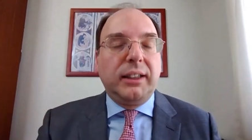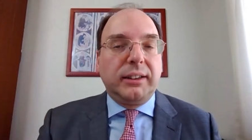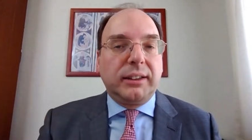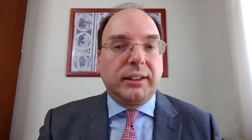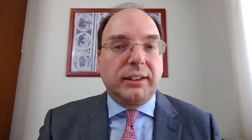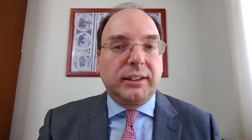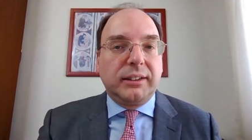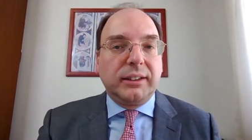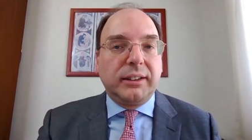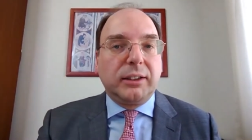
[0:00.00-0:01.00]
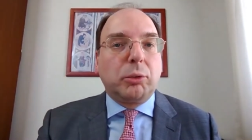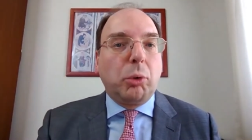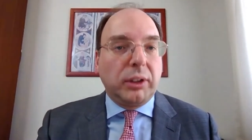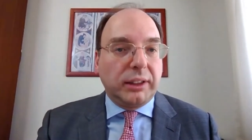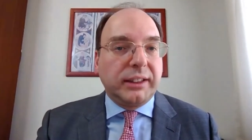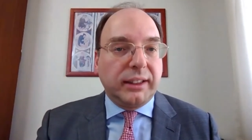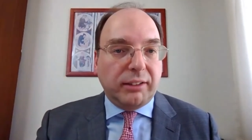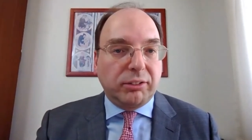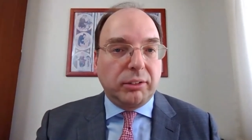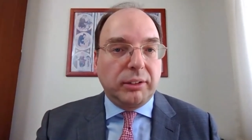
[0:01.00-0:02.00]
the quality
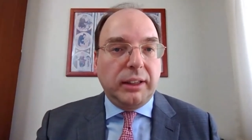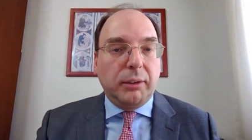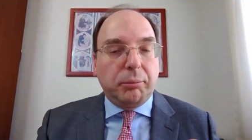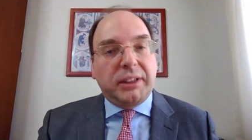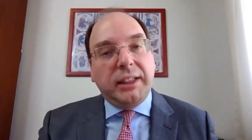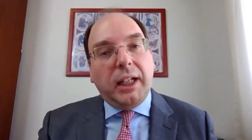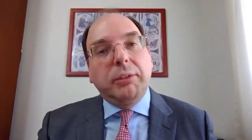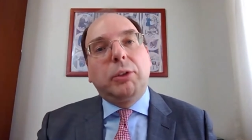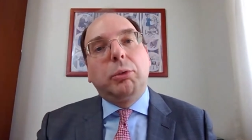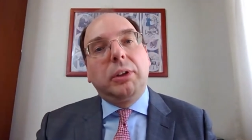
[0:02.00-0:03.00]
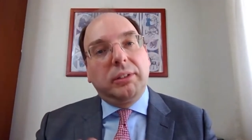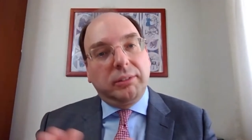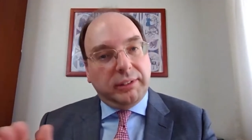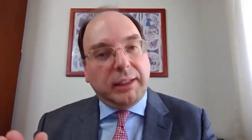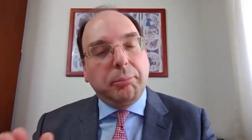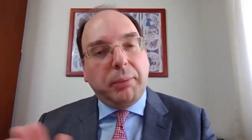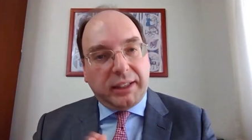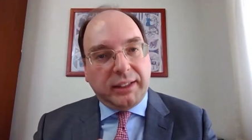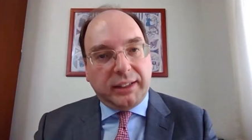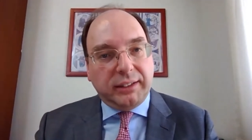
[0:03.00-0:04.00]
level. But now it will come
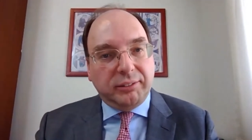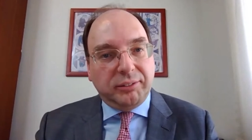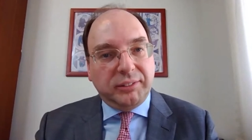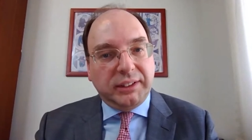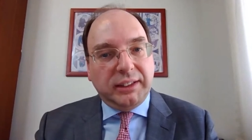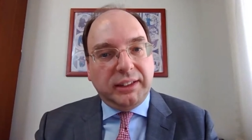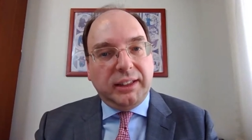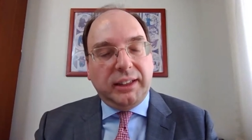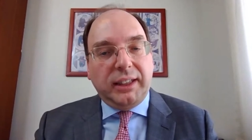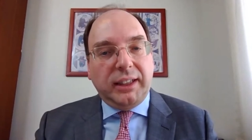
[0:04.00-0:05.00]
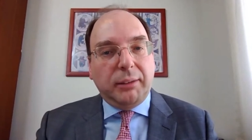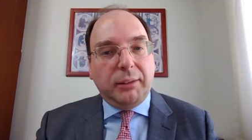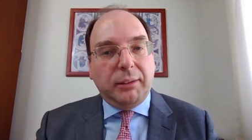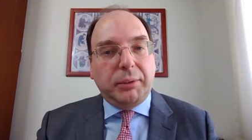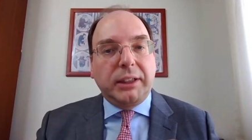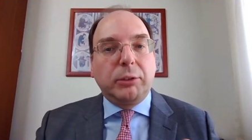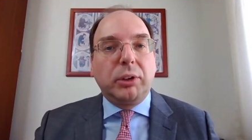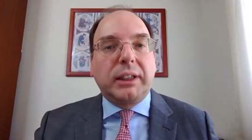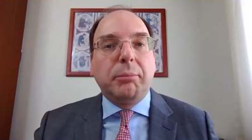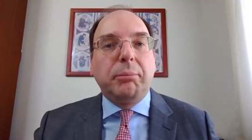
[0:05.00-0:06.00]
back again. But
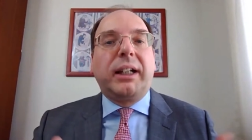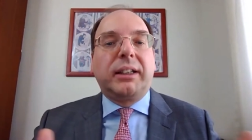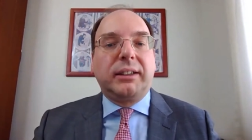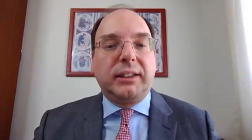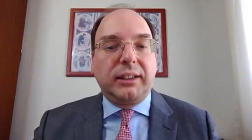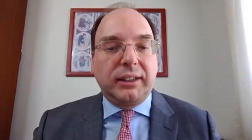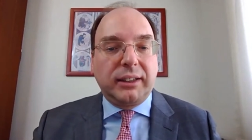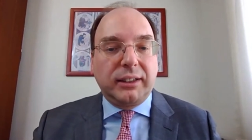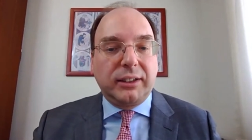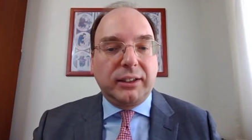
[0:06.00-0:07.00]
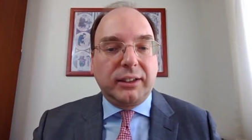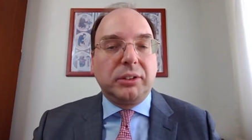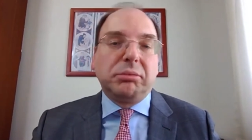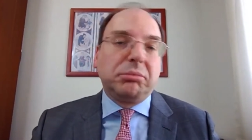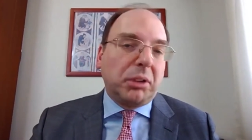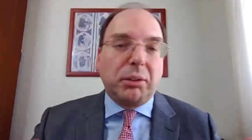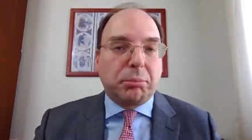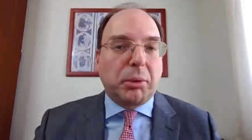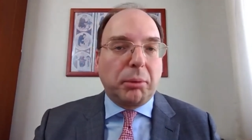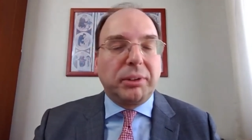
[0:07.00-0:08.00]
it will come back to, well,
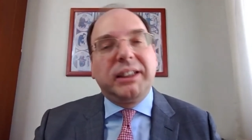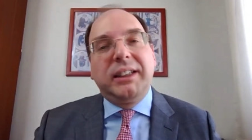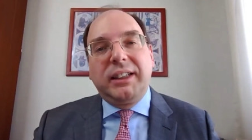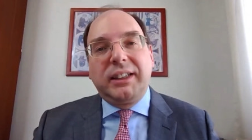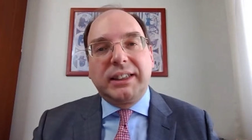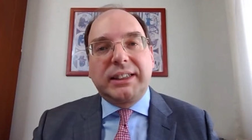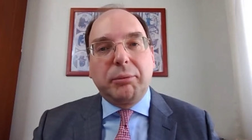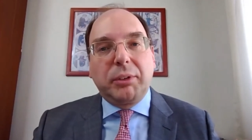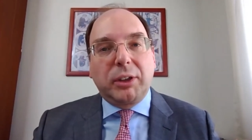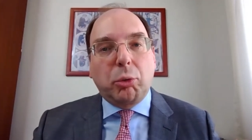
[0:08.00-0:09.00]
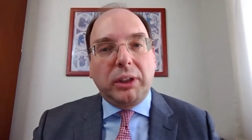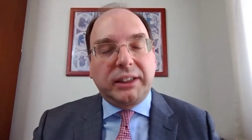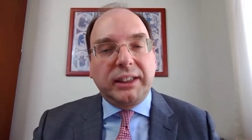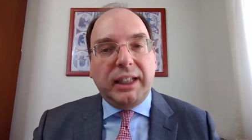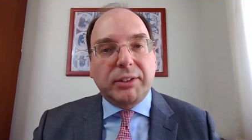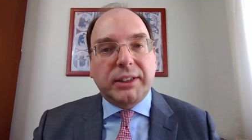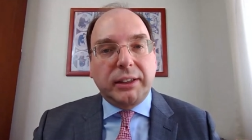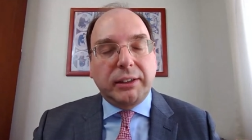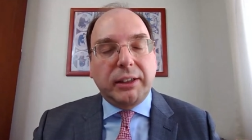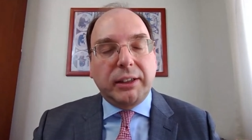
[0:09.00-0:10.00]
probably the similar quality levels
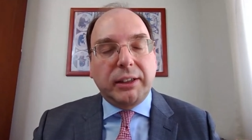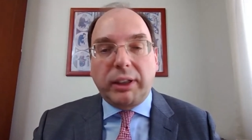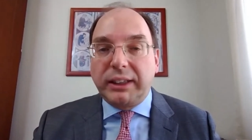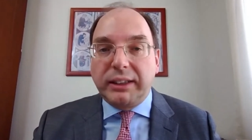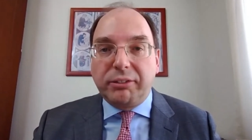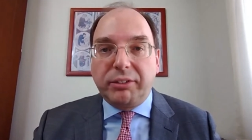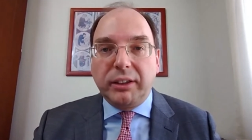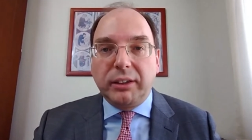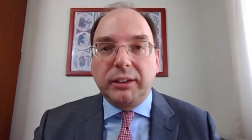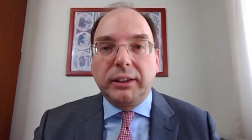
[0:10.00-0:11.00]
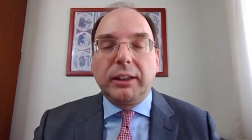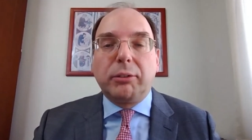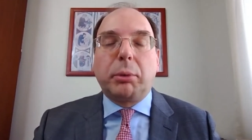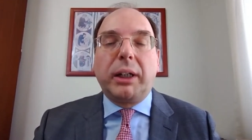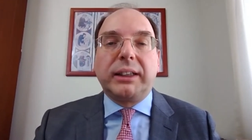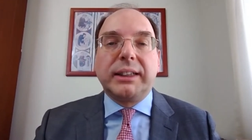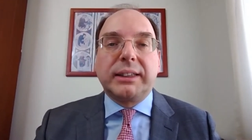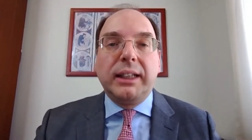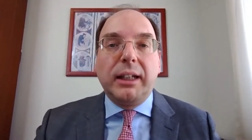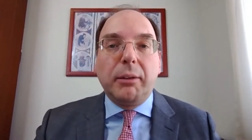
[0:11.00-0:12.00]
that they had already in the field of
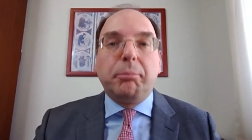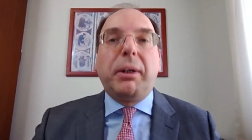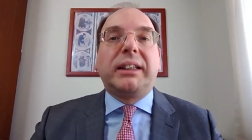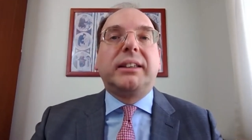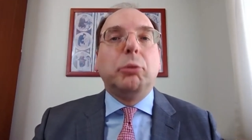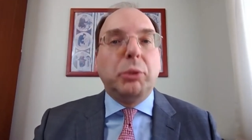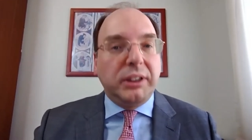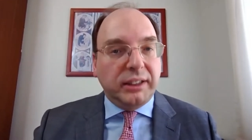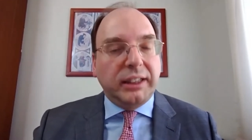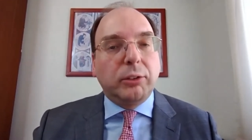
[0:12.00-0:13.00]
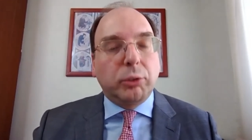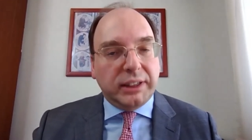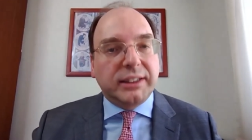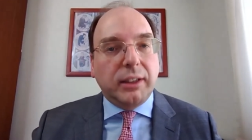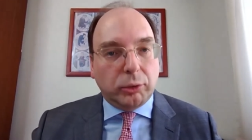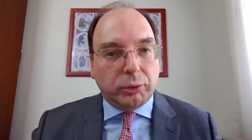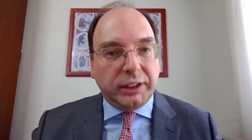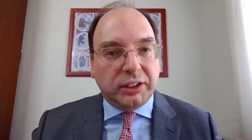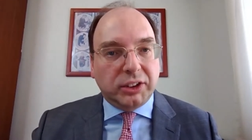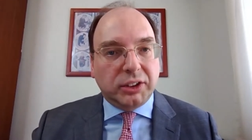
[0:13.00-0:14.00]
practice, but with an increased
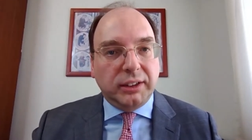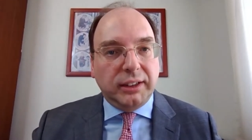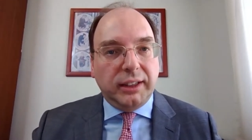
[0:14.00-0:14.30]
outreach